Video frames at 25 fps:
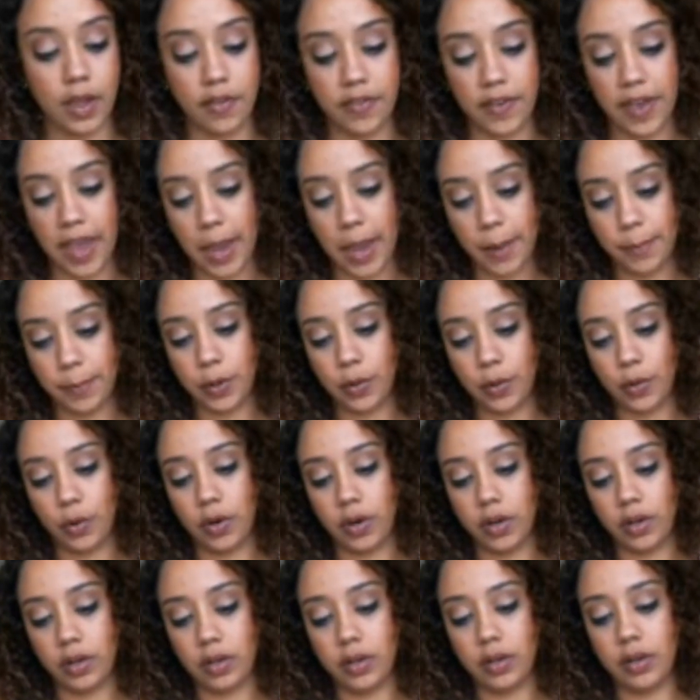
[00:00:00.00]

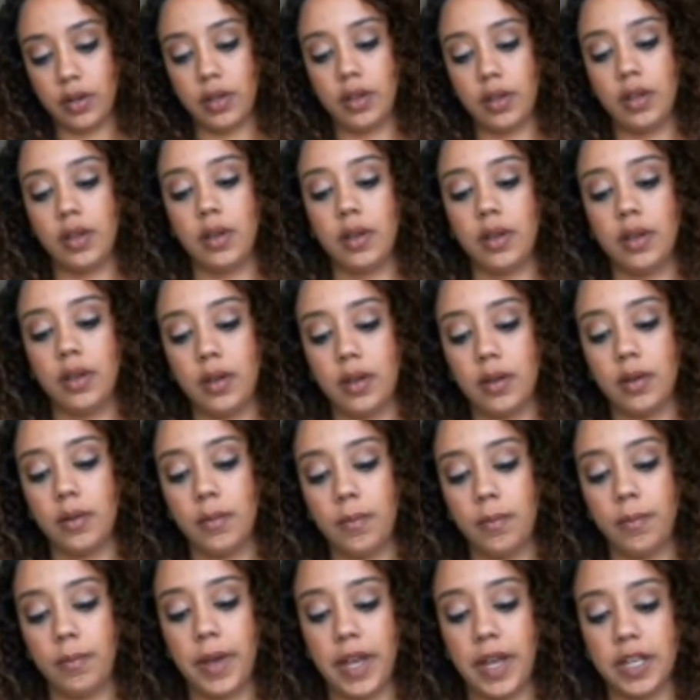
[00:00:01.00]
Capricorn?
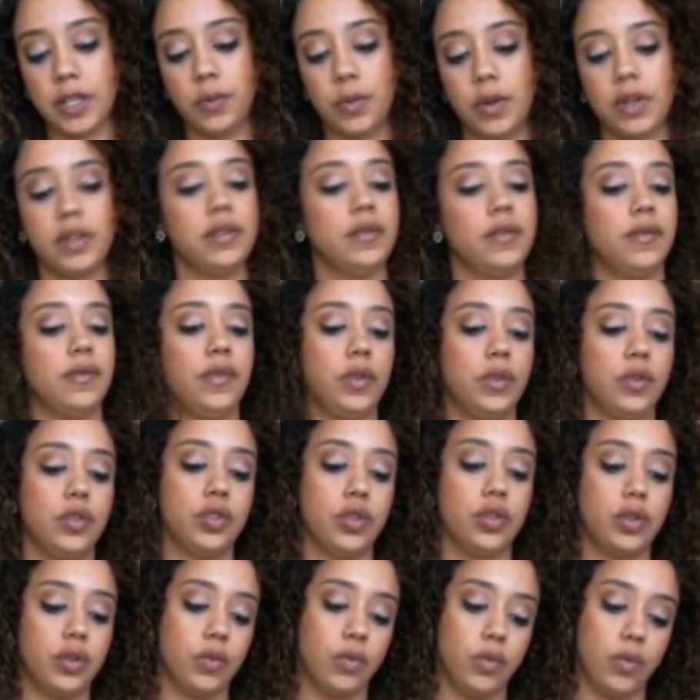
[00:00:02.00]
Past, present,
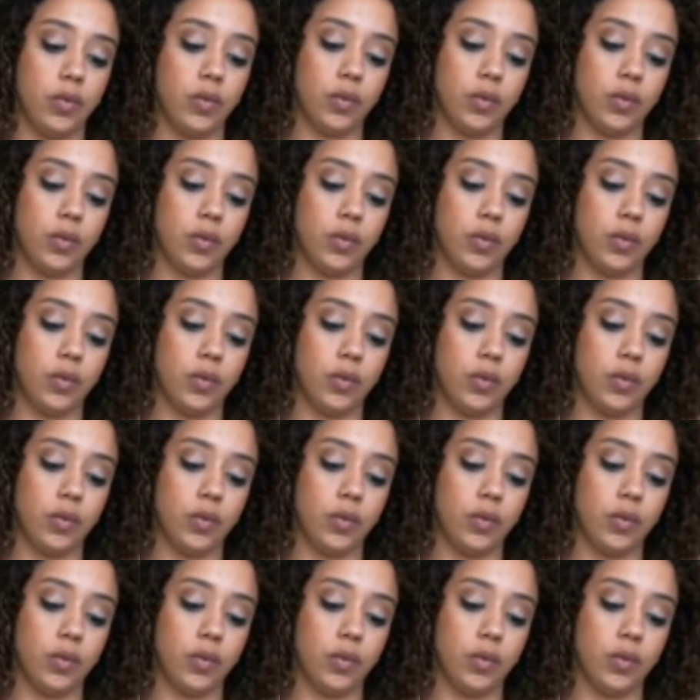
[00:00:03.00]
future.